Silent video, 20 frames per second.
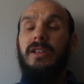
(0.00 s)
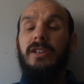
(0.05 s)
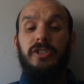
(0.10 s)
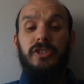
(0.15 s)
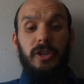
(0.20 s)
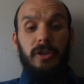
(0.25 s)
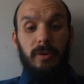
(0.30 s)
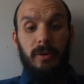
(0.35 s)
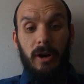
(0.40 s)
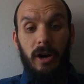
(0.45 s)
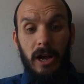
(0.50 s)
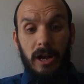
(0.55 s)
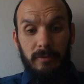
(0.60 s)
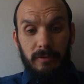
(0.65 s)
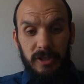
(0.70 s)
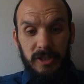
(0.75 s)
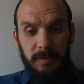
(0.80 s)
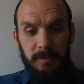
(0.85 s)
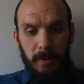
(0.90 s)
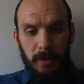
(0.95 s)
So I
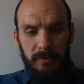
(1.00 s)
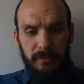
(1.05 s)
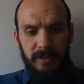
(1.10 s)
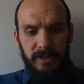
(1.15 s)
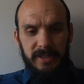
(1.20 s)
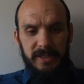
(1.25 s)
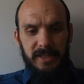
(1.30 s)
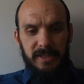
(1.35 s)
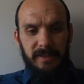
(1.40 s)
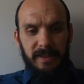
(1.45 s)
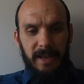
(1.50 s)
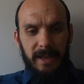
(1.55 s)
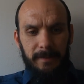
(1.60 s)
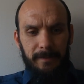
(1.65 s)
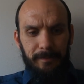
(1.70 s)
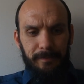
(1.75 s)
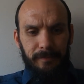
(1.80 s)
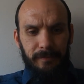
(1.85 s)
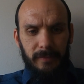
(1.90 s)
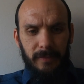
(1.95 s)
responded to
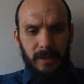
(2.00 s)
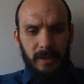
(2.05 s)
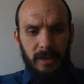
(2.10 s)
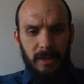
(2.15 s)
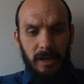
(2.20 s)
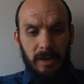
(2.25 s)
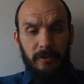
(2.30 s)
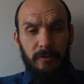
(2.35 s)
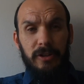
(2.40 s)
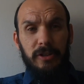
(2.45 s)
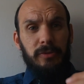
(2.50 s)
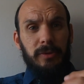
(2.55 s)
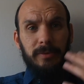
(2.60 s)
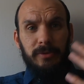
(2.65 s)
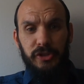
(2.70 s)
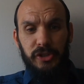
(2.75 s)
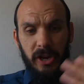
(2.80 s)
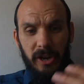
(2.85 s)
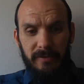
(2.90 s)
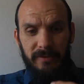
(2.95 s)
that. And the reason why
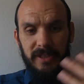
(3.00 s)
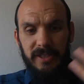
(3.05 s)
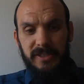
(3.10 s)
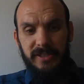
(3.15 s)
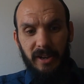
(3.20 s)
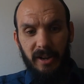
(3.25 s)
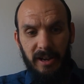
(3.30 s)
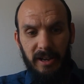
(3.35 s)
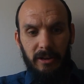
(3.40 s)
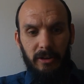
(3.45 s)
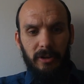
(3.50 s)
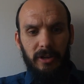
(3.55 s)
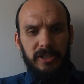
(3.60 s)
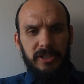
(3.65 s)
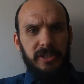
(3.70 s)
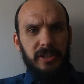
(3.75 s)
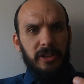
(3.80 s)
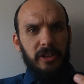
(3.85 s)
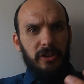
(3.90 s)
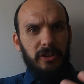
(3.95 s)
I'm sharing this dialogue
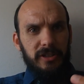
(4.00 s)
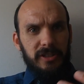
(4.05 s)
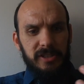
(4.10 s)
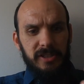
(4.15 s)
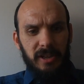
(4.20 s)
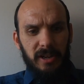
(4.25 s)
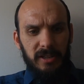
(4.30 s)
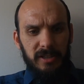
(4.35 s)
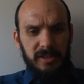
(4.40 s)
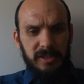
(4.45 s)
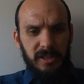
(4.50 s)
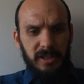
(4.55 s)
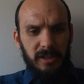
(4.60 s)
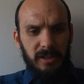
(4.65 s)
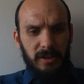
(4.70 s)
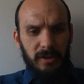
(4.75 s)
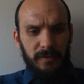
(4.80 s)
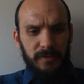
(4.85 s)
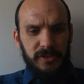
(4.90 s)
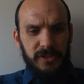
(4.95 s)
is so that you can start
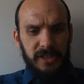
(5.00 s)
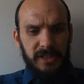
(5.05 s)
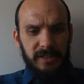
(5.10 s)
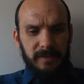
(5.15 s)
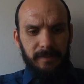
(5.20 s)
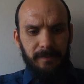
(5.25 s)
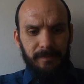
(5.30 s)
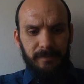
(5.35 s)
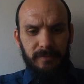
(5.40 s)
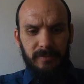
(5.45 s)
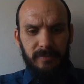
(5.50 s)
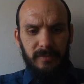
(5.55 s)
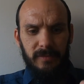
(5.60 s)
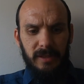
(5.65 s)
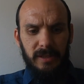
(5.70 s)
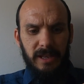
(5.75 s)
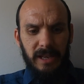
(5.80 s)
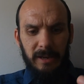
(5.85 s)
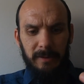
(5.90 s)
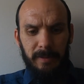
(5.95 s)
to obviously
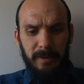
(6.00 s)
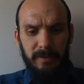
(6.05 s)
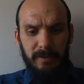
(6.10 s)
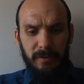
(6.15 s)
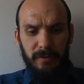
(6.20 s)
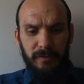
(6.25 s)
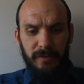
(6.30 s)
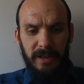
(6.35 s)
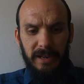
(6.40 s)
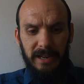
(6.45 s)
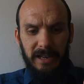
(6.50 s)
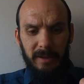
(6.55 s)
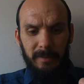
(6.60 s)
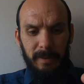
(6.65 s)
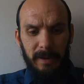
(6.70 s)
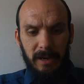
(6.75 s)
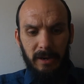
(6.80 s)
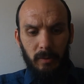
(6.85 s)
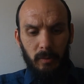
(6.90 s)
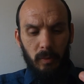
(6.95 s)
get a bit of a feeling
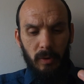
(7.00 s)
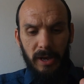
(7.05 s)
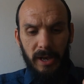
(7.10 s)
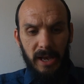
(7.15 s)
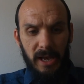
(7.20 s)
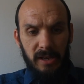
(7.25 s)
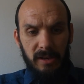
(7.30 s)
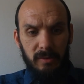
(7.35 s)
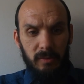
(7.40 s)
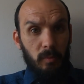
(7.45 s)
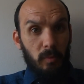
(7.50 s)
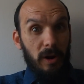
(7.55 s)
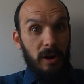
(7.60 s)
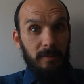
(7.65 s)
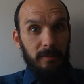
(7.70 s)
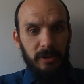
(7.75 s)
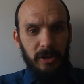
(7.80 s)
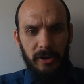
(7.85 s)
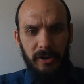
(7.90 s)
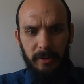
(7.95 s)
about where
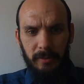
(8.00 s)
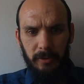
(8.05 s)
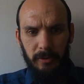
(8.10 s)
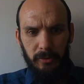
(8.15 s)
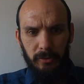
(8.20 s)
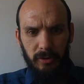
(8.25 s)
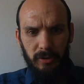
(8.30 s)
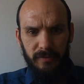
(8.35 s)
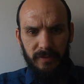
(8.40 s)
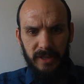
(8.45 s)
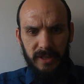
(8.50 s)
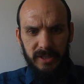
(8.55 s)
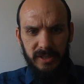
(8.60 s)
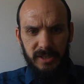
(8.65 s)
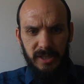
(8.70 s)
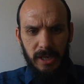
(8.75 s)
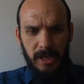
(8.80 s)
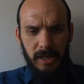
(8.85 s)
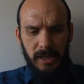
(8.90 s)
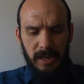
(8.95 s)
I'm going with all of
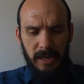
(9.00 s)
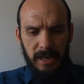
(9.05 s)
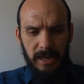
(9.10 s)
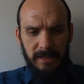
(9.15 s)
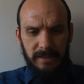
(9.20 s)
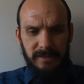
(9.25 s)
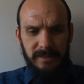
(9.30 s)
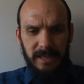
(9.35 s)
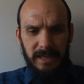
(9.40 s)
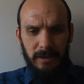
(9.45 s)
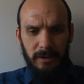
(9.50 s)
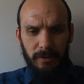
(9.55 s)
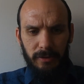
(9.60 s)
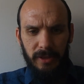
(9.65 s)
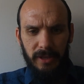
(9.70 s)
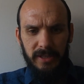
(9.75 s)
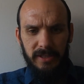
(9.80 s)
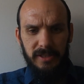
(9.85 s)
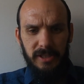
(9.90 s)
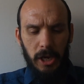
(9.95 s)
this and how
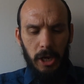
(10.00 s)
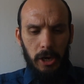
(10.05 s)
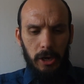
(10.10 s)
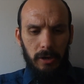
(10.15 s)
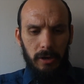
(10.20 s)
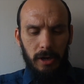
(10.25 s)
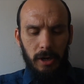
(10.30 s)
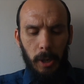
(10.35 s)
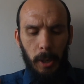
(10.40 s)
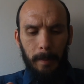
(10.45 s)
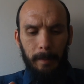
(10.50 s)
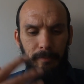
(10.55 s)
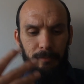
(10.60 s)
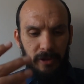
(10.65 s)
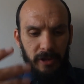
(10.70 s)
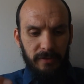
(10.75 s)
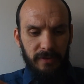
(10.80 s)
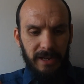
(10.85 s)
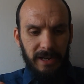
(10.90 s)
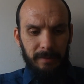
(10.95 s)
things are
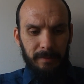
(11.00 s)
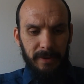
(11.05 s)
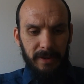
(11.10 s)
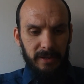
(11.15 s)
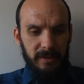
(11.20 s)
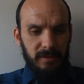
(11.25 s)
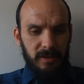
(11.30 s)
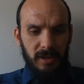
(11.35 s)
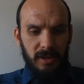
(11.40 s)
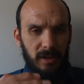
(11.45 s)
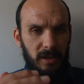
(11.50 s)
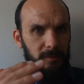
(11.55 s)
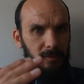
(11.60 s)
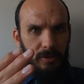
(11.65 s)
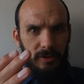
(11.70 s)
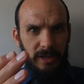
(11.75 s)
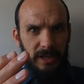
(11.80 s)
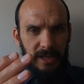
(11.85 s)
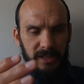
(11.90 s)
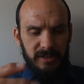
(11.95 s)
developing. I'm
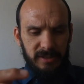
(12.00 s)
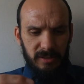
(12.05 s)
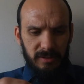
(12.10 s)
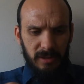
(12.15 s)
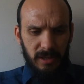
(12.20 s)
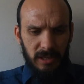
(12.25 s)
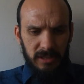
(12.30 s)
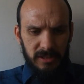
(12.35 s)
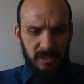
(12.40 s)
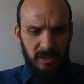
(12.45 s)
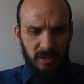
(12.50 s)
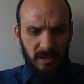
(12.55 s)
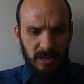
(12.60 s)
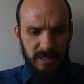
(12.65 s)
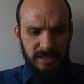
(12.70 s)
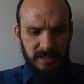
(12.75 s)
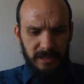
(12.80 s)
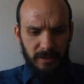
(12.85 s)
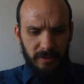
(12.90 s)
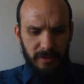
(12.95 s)
not here to
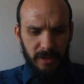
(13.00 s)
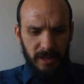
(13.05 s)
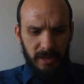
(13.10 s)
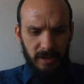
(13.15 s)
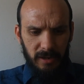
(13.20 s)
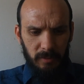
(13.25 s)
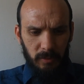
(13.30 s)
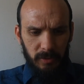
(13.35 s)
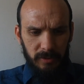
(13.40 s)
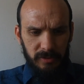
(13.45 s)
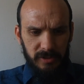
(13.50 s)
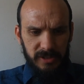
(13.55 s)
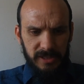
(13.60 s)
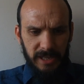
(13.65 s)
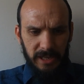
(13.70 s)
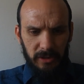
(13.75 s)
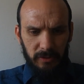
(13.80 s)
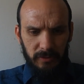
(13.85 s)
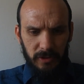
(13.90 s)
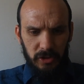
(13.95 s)
hide anything. I want to
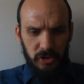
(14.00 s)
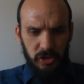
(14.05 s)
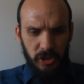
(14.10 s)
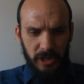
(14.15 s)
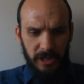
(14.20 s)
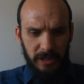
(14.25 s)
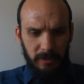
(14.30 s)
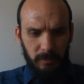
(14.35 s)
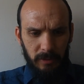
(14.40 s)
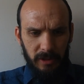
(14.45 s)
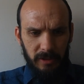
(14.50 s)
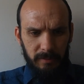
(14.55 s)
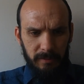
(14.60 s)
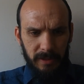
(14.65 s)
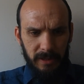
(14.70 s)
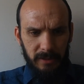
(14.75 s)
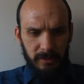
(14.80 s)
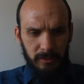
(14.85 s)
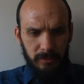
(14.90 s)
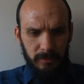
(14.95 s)
take you on this journey with
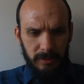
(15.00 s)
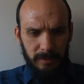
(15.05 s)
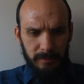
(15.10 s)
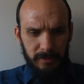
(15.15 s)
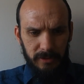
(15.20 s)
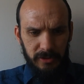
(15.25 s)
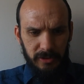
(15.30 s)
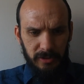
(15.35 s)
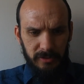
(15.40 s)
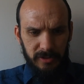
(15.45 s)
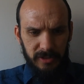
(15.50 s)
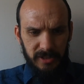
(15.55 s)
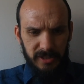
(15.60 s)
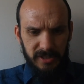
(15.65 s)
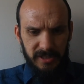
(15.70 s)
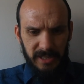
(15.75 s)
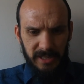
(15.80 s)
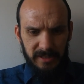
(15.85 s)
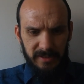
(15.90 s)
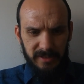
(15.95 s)
me. Oh, let me just go to
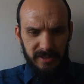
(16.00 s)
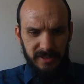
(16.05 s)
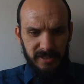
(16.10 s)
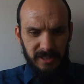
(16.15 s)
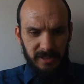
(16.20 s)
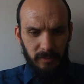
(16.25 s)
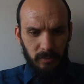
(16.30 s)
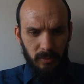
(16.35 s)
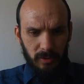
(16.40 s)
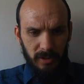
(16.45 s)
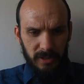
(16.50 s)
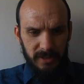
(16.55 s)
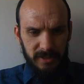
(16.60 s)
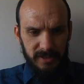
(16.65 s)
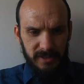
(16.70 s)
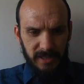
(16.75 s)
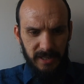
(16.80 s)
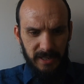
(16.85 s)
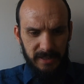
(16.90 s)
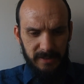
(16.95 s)
sent to see what I
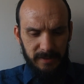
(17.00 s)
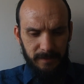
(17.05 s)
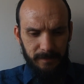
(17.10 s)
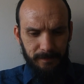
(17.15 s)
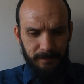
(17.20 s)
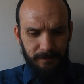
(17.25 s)
said.